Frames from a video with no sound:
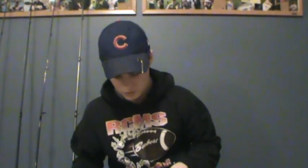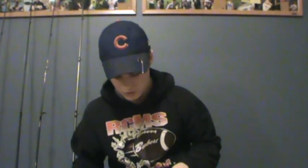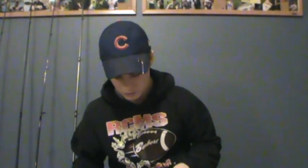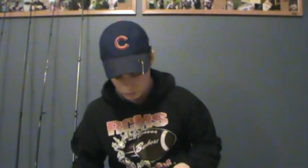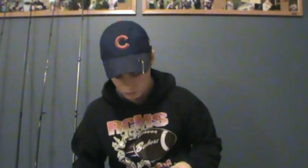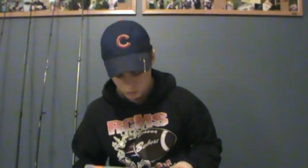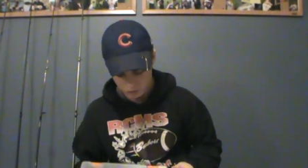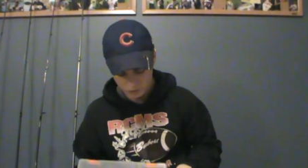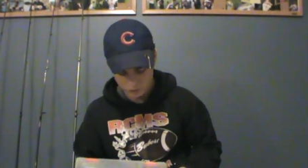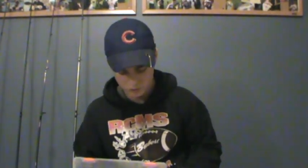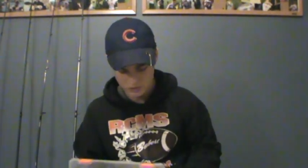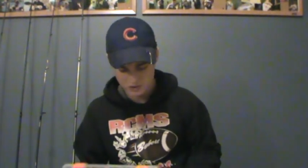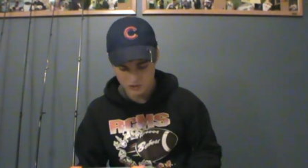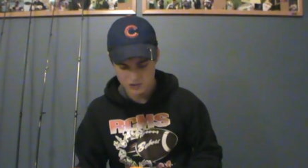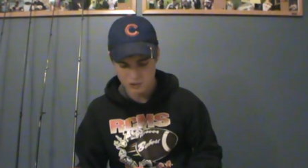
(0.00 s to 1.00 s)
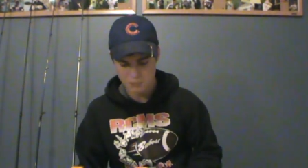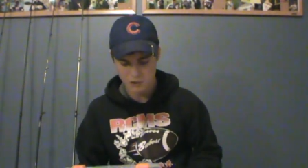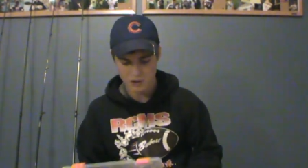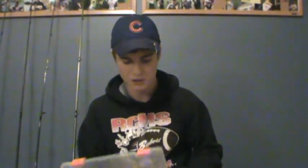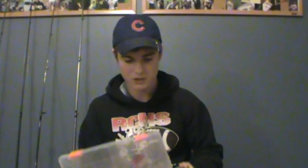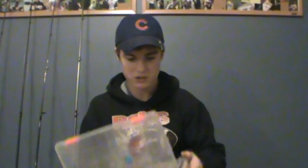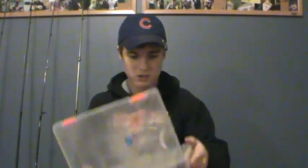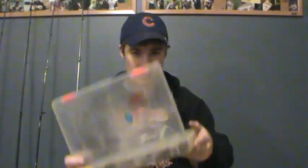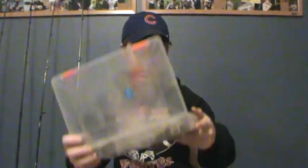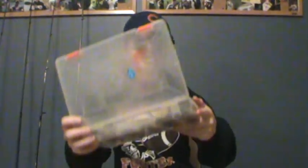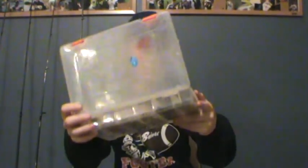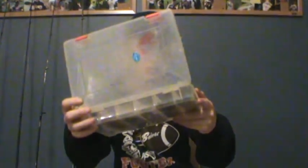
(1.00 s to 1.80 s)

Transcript: Eagle Claw 360 box.